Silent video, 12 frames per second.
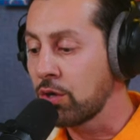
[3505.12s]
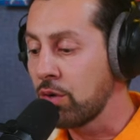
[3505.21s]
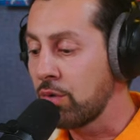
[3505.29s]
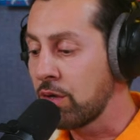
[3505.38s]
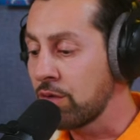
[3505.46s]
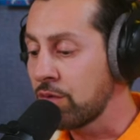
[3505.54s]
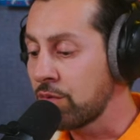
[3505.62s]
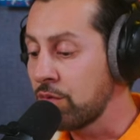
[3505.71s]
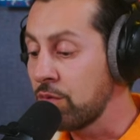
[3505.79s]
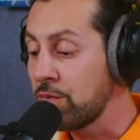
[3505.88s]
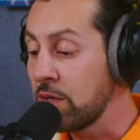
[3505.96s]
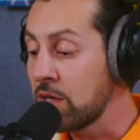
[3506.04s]
going
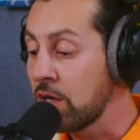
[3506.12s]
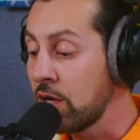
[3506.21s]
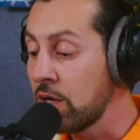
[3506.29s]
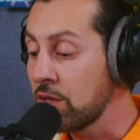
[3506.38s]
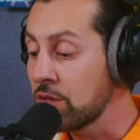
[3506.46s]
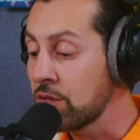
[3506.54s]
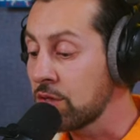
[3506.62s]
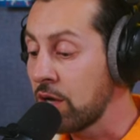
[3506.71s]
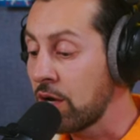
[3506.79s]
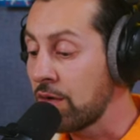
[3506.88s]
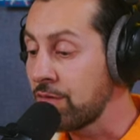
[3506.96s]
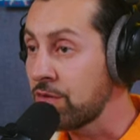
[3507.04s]
through because
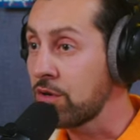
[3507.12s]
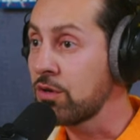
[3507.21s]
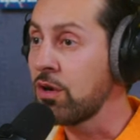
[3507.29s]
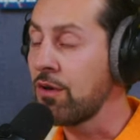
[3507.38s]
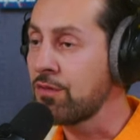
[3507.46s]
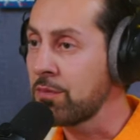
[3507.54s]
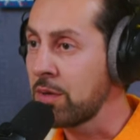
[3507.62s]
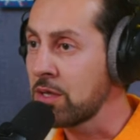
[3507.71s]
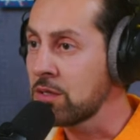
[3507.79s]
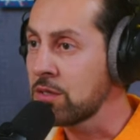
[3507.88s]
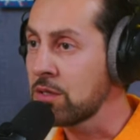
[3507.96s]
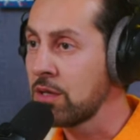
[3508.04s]
of their
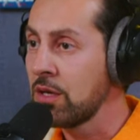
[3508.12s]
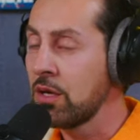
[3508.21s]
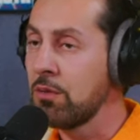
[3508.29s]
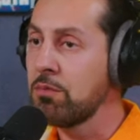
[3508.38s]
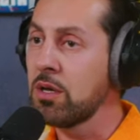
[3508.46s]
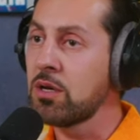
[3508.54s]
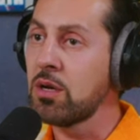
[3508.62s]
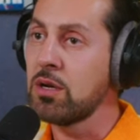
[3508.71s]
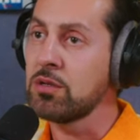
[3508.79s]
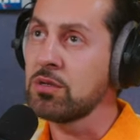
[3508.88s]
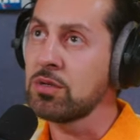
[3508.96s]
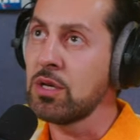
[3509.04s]
government,
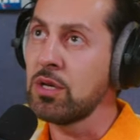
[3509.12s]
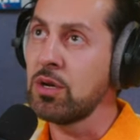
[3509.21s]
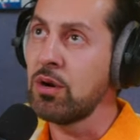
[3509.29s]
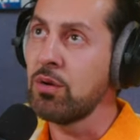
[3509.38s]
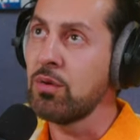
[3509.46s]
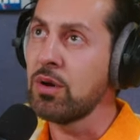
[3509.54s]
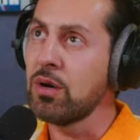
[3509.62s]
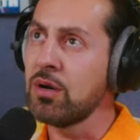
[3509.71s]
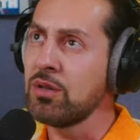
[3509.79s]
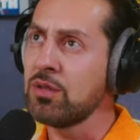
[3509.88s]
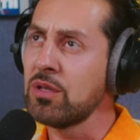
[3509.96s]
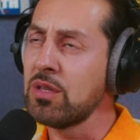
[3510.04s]
because, you know, uh,
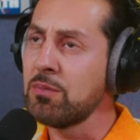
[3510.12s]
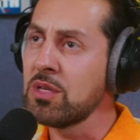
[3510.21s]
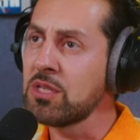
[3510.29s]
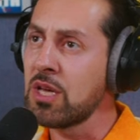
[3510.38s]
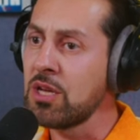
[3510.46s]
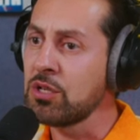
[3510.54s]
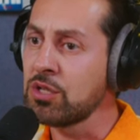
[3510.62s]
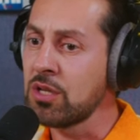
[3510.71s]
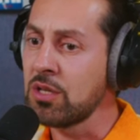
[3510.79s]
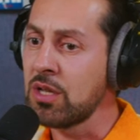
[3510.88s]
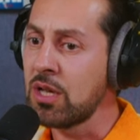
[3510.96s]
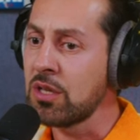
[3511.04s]
the
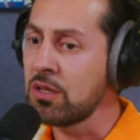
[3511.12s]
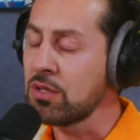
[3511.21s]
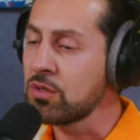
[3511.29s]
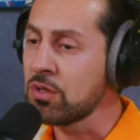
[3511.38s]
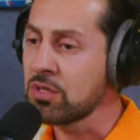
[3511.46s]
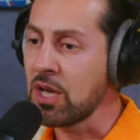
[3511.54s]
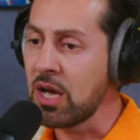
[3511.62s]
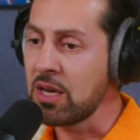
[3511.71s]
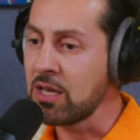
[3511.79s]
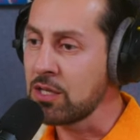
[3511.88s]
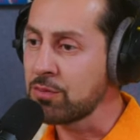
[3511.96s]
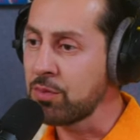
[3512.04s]
limitation that the
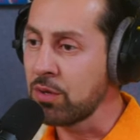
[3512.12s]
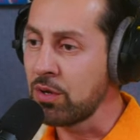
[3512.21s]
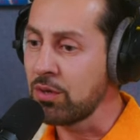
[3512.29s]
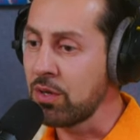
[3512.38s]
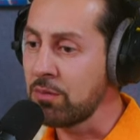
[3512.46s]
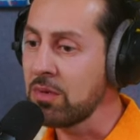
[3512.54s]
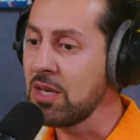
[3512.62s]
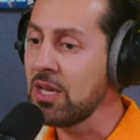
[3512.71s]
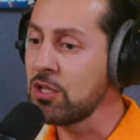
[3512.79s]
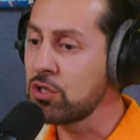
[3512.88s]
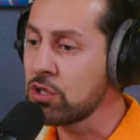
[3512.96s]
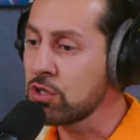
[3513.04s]
society has put on them.
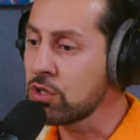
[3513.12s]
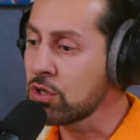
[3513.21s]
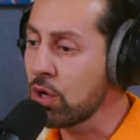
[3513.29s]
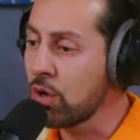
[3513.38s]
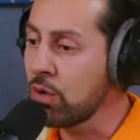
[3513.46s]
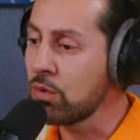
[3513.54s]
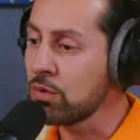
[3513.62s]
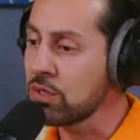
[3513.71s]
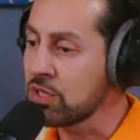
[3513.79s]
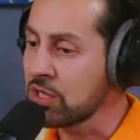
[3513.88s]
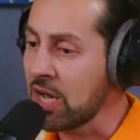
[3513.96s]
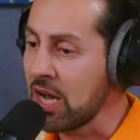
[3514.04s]
It's so
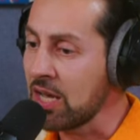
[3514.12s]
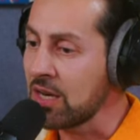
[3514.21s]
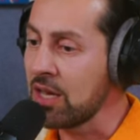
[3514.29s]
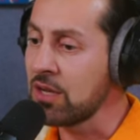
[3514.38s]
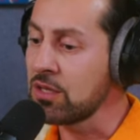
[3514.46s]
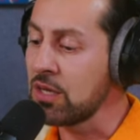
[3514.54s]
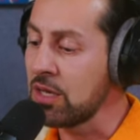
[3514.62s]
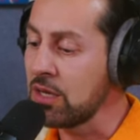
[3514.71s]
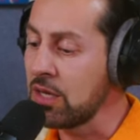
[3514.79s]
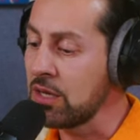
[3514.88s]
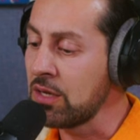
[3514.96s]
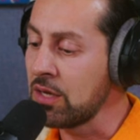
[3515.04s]
sad. And, it, and,
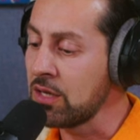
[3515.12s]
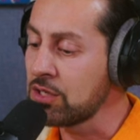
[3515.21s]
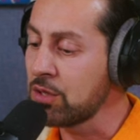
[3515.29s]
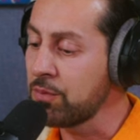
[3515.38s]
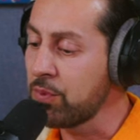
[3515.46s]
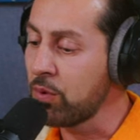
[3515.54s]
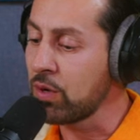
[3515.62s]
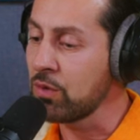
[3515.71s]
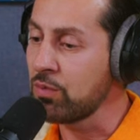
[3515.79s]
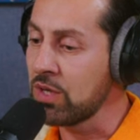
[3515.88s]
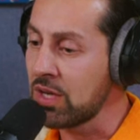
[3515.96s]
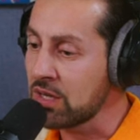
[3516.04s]
and, and it's important
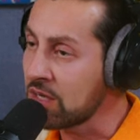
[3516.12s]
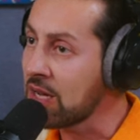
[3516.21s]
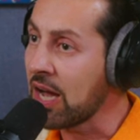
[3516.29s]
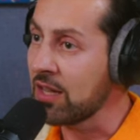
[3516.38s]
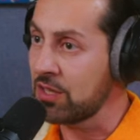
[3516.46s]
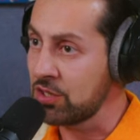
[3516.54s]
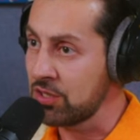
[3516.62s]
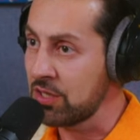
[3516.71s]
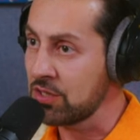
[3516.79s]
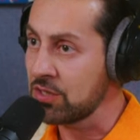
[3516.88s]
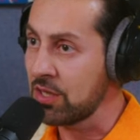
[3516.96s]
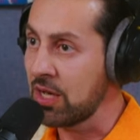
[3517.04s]
we acknowledge
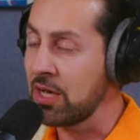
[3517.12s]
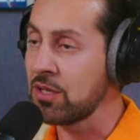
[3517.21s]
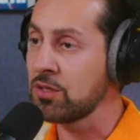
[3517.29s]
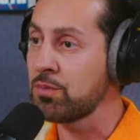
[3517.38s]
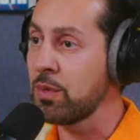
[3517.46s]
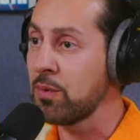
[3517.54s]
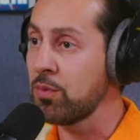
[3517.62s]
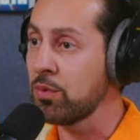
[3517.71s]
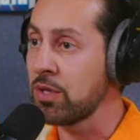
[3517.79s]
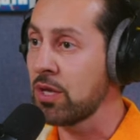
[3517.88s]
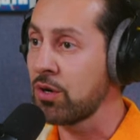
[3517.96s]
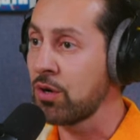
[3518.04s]
this as people
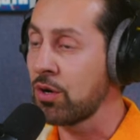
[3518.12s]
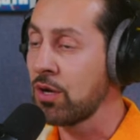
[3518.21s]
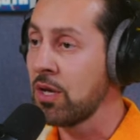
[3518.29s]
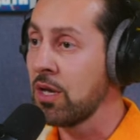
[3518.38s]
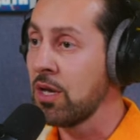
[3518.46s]
that are